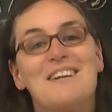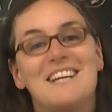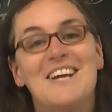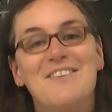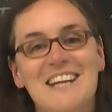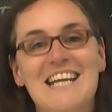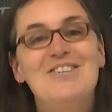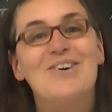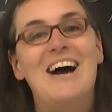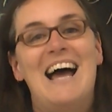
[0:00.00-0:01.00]
You need
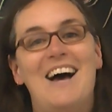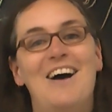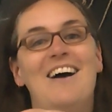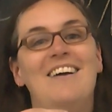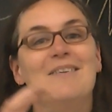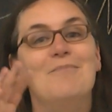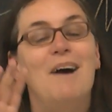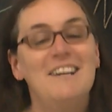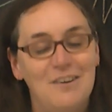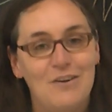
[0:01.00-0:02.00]
your
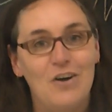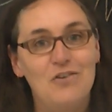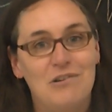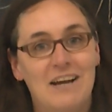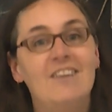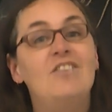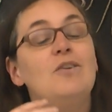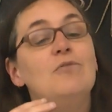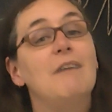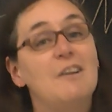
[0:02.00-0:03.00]
mitochondria to
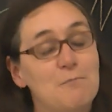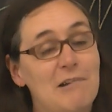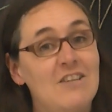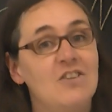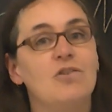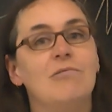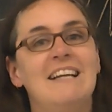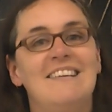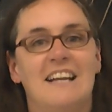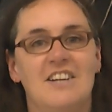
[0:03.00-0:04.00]
do respiration to
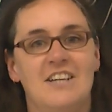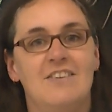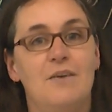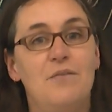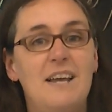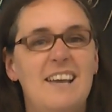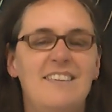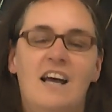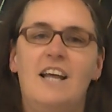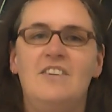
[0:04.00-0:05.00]
release energy. So for this,
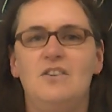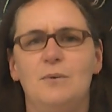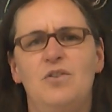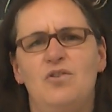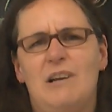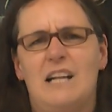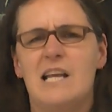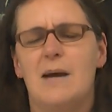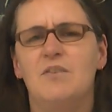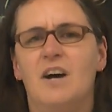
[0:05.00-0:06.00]
I like to do a Strictly
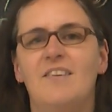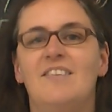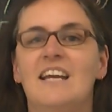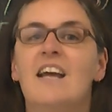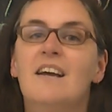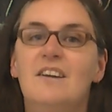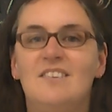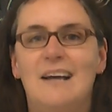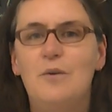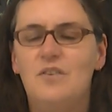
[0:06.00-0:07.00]
Come Dancing
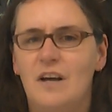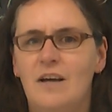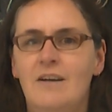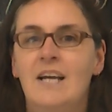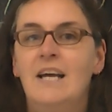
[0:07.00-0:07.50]
salsa.